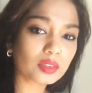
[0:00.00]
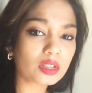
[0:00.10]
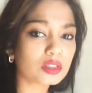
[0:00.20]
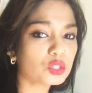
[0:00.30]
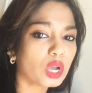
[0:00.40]

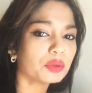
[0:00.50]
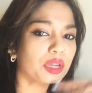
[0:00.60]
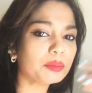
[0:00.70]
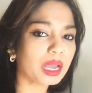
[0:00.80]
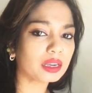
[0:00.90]
So I went
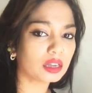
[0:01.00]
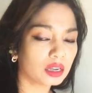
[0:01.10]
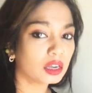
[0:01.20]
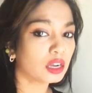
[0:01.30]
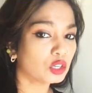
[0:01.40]
back
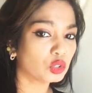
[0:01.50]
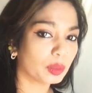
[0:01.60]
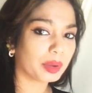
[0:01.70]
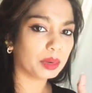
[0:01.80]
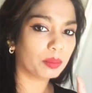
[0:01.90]
to the
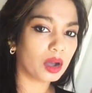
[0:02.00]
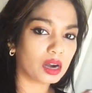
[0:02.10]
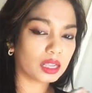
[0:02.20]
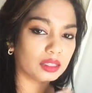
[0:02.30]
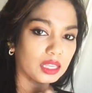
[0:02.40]
pet barn,
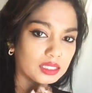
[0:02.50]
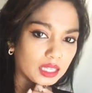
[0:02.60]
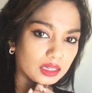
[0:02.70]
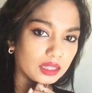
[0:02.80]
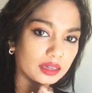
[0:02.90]
and they
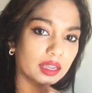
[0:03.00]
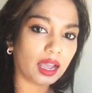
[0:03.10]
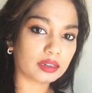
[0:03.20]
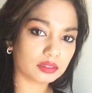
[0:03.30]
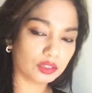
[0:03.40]
said that
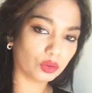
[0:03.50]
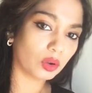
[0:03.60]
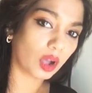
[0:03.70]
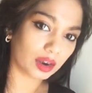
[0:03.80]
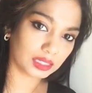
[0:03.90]
cat, you know,
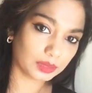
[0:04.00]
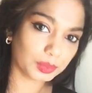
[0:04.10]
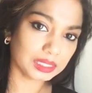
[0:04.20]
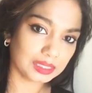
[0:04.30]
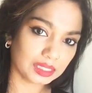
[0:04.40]

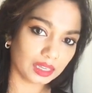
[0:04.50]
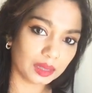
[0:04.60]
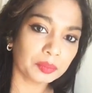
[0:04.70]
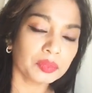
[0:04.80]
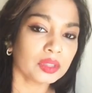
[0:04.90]
RSPCA,
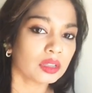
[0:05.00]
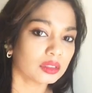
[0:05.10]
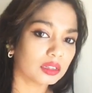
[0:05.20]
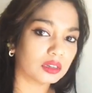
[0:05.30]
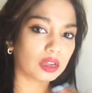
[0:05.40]

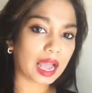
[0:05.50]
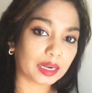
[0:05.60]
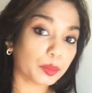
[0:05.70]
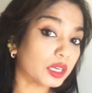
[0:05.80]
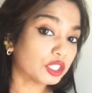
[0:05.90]
the
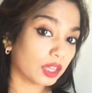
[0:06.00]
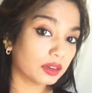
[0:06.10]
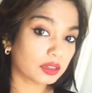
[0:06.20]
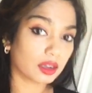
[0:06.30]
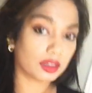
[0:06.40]
animal
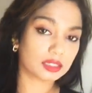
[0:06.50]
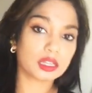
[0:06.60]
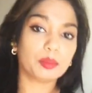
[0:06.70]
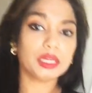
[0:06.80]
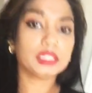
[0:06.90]
shelter, has
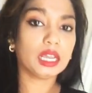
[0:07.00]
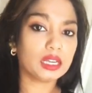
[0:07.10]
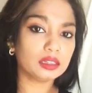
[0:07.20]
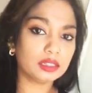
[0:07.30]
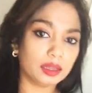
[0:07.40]
come and
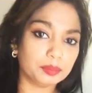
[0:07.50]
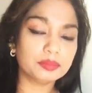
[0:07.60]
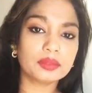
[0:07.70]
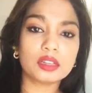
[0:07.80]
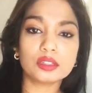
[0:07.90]
taken them.
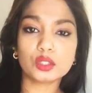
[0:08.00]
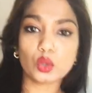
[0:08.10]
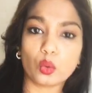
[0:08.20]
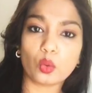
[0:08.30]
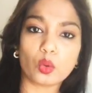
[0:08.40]

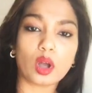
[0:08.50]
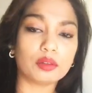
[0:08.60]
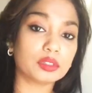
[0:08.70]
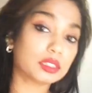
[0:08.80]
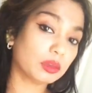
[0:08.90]
So I
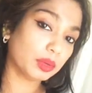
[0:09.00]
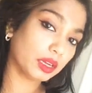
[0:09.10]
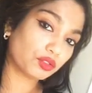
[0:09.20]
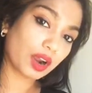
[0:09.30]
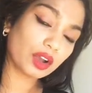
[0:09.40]
was keeping a
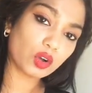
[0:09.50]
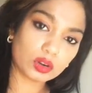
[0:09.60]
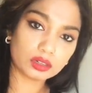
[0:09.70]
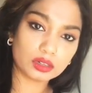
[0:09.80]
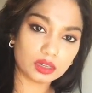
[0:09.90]
track
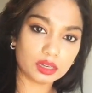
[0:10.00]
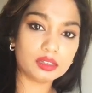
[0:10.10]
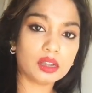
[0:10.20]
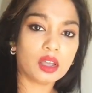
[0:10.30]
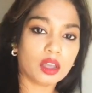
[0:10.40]
on it,
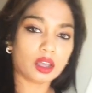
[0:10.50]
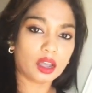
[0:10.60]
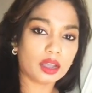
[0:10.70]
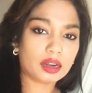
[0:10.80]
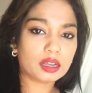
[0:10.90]

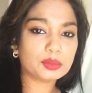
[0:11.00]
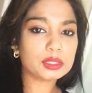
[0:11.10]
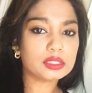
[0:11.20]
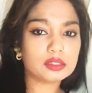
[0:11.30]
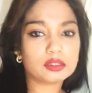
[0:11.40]
and I
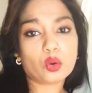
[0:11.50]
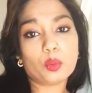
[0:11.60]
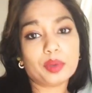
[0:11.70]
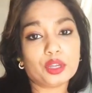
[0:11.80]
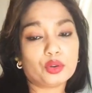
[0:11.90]
was
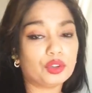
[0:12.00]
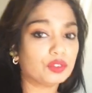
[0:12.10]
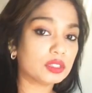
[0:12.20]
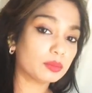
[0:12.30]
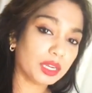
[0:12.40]
hoping, you know, if
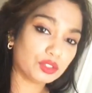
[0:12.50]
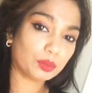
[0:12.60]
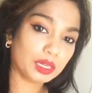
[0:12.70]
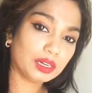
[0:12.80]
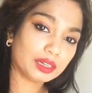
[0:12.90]
it's meant to
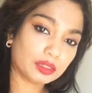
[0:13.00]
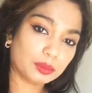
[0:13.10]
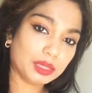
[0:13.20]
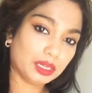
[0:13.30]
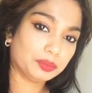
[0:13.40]
be, let it be.